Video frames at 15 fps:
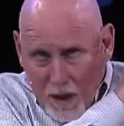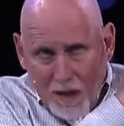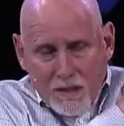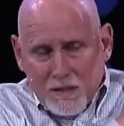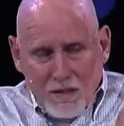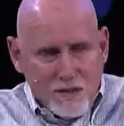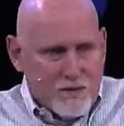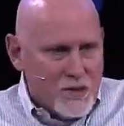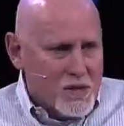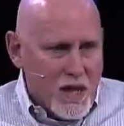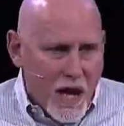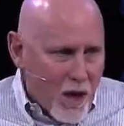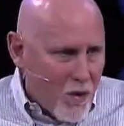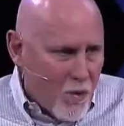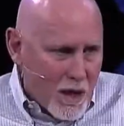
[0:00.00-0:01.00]
relative is
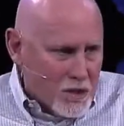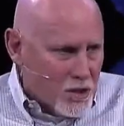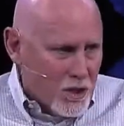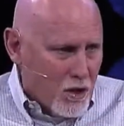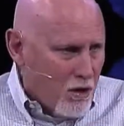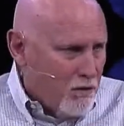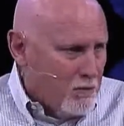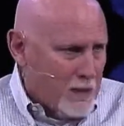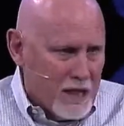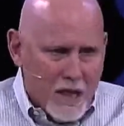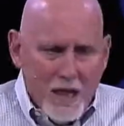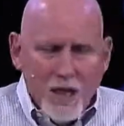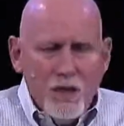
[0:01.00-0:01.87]
now watching over me.